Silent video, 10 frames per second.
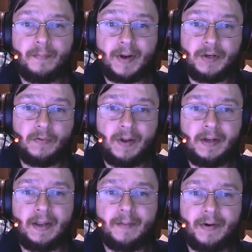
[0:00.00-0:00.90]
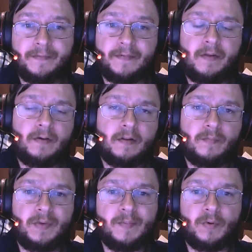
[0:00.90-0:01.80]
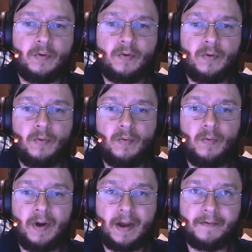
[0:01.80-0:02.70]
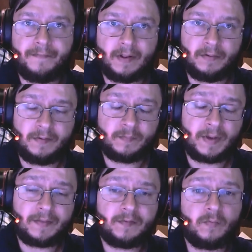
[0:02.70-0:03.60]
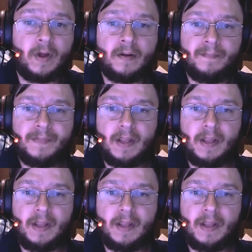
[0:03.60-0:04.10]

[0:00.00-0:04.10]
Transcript: by doing and by following other people who have followed this path as well.